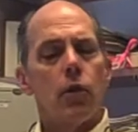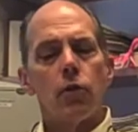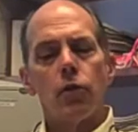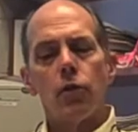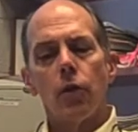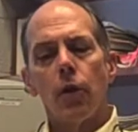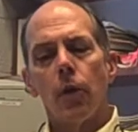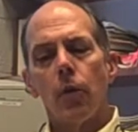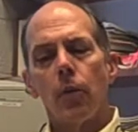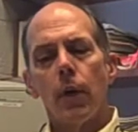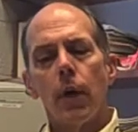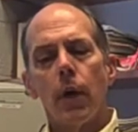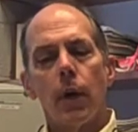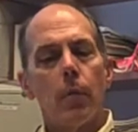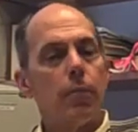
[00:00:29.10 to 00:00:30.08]
So
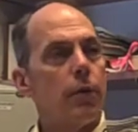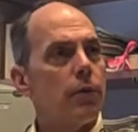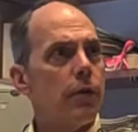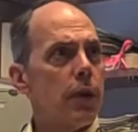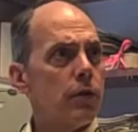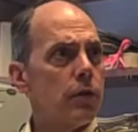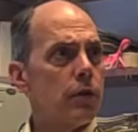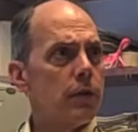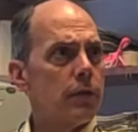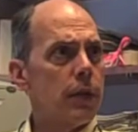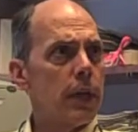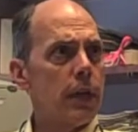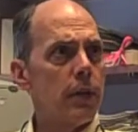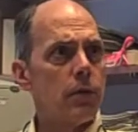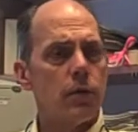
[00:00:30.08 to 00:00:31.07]
uh, prevention of
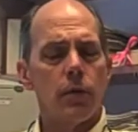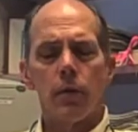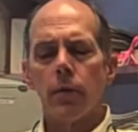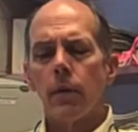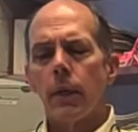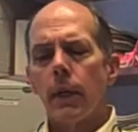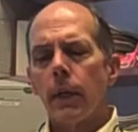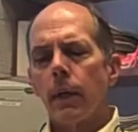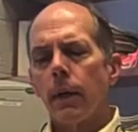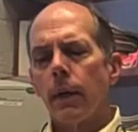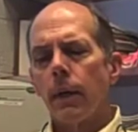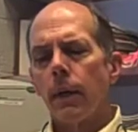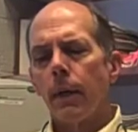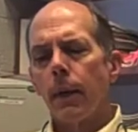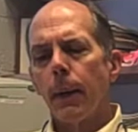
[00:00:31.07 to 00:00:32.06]
cancer,
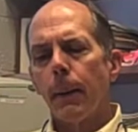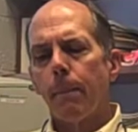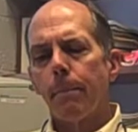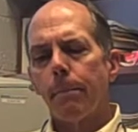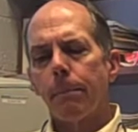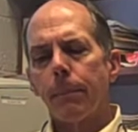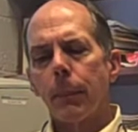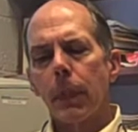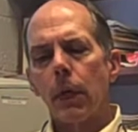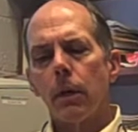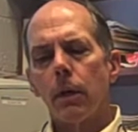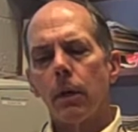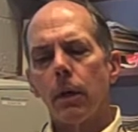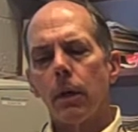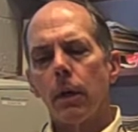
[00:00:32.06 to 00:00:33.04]
um,
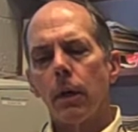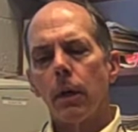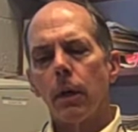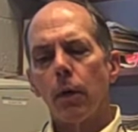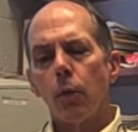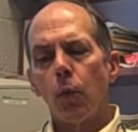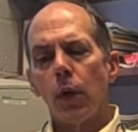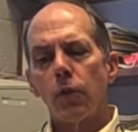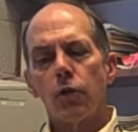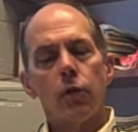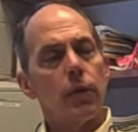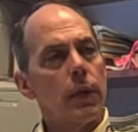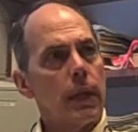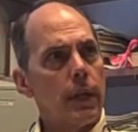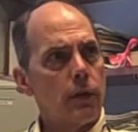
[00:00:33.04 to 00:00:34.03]
ways
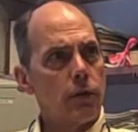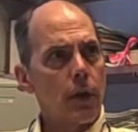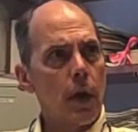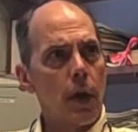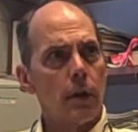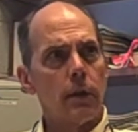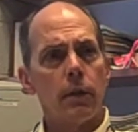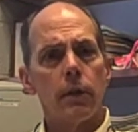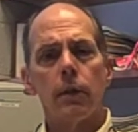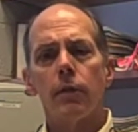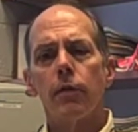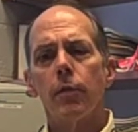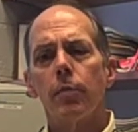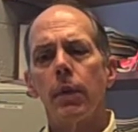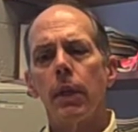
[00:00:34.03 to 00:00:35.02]
to enhance
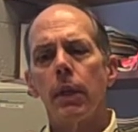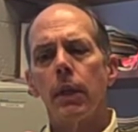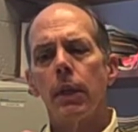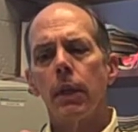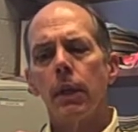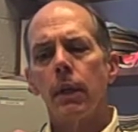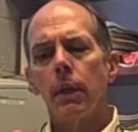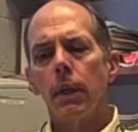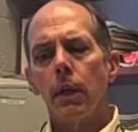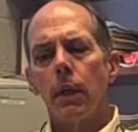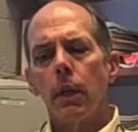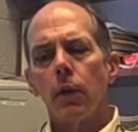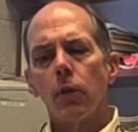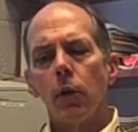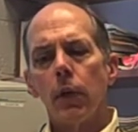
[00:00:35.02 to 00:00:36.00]
cognitive ability,
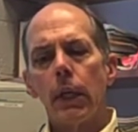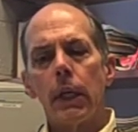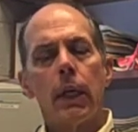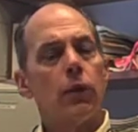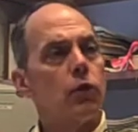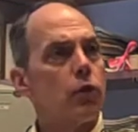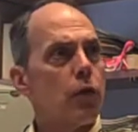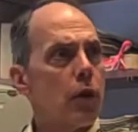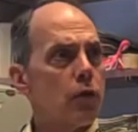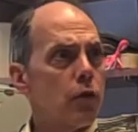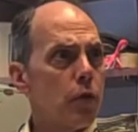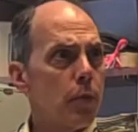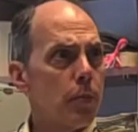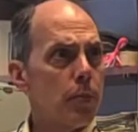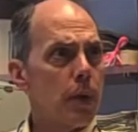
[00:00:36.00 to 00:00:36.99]
looking at
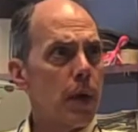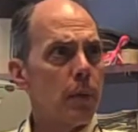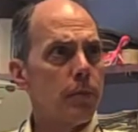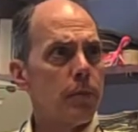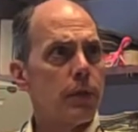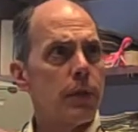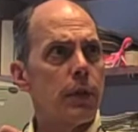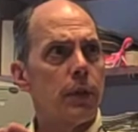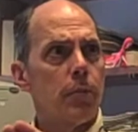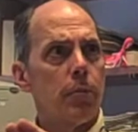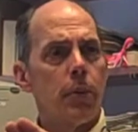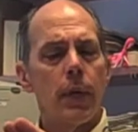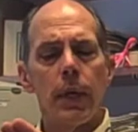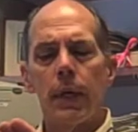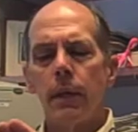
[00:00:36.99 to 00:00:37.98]
structural problems in the
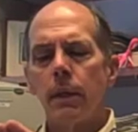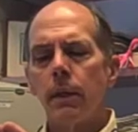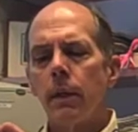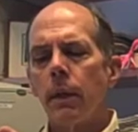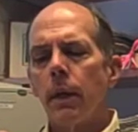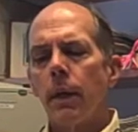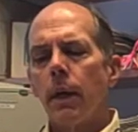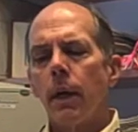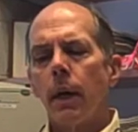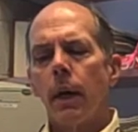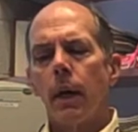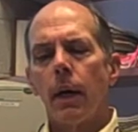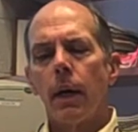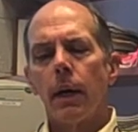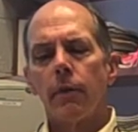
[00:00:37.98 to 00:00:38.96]
brain,
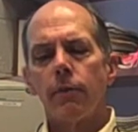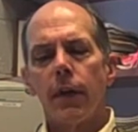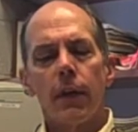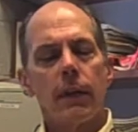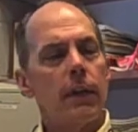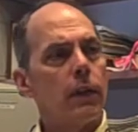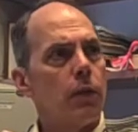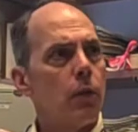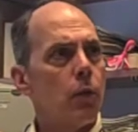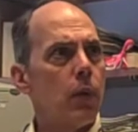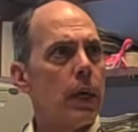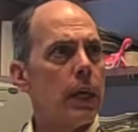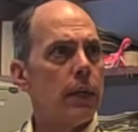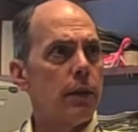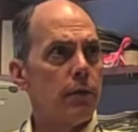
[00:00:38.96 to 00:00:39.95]
uh, affecting the
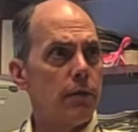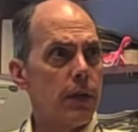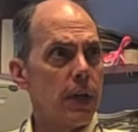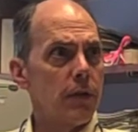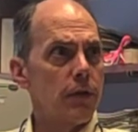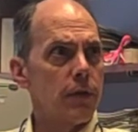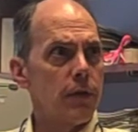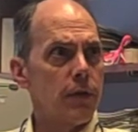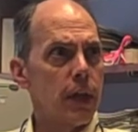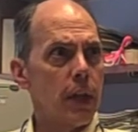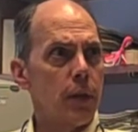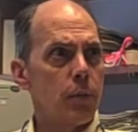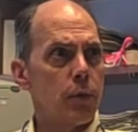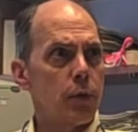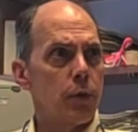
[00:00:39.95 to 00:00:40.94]
way the face
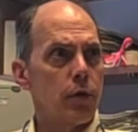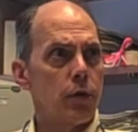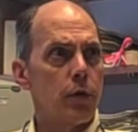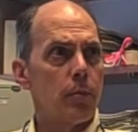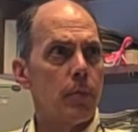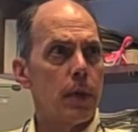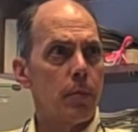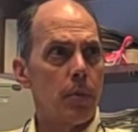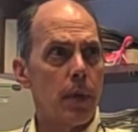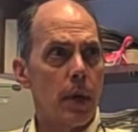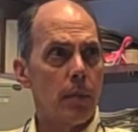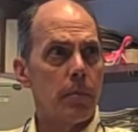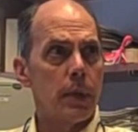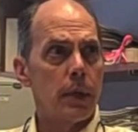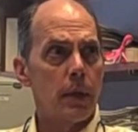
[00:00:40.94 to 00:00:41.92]
develops, which can be a
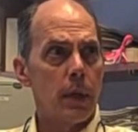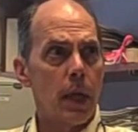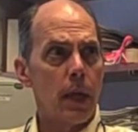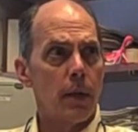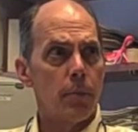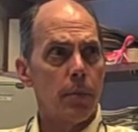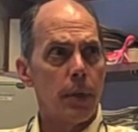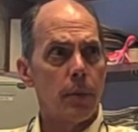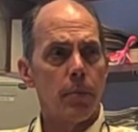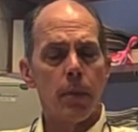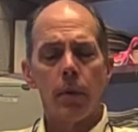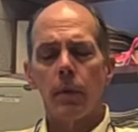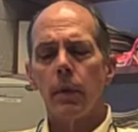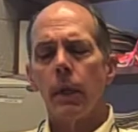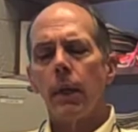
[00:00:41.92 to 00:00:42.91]
problem in a lot of
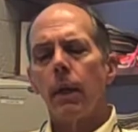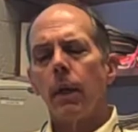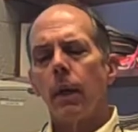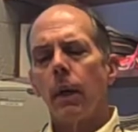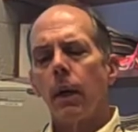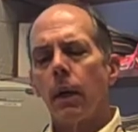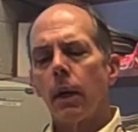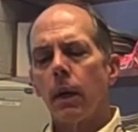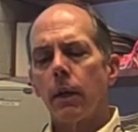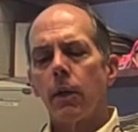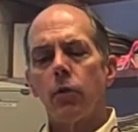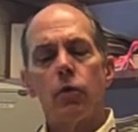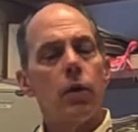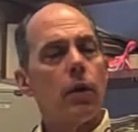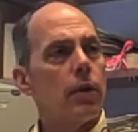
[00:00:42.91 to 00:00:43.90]
people, uh,
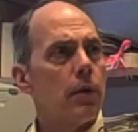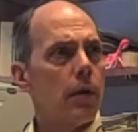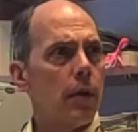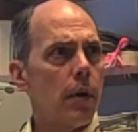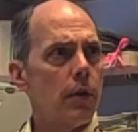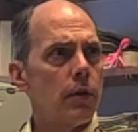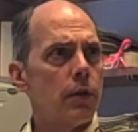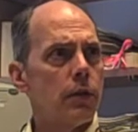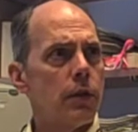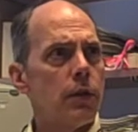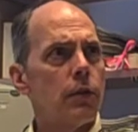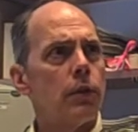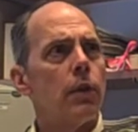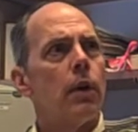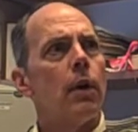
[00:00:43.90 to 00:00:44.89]
congenital heart
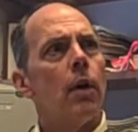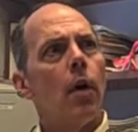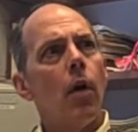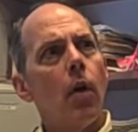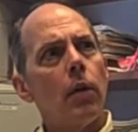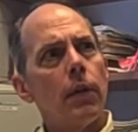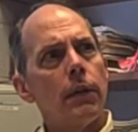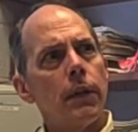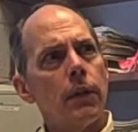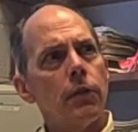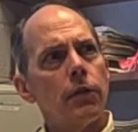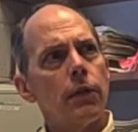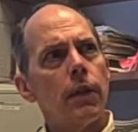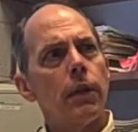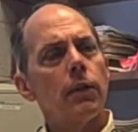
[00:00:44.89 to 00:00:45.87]
disease, all of
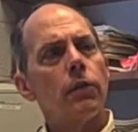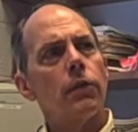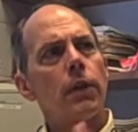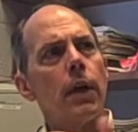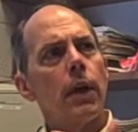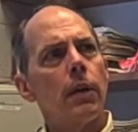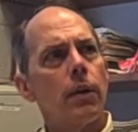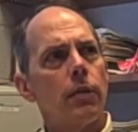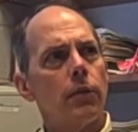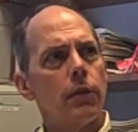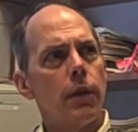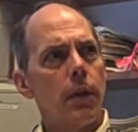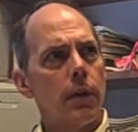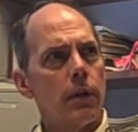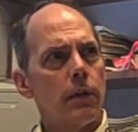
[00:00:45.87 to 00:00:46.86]
these things that are
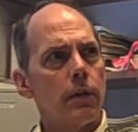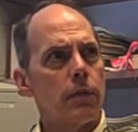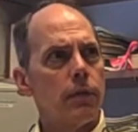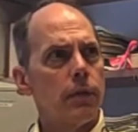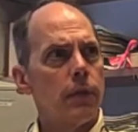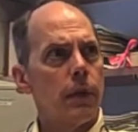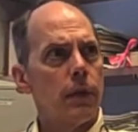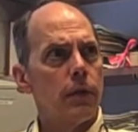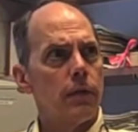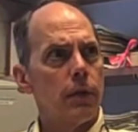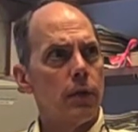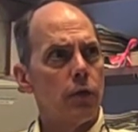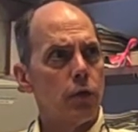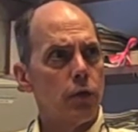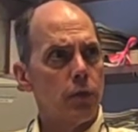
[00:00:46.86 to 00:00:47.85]
studies of
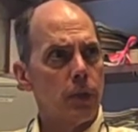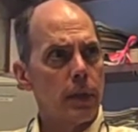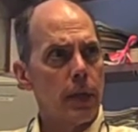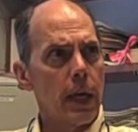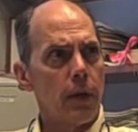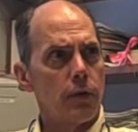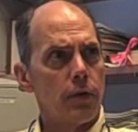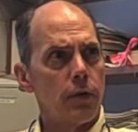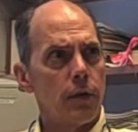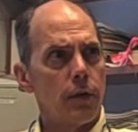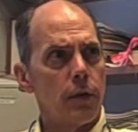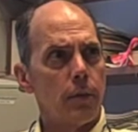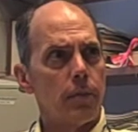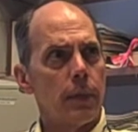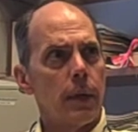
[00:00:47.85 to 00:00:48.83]
individuals with Down
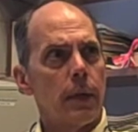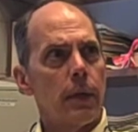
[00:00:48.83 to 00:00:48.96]
syndrome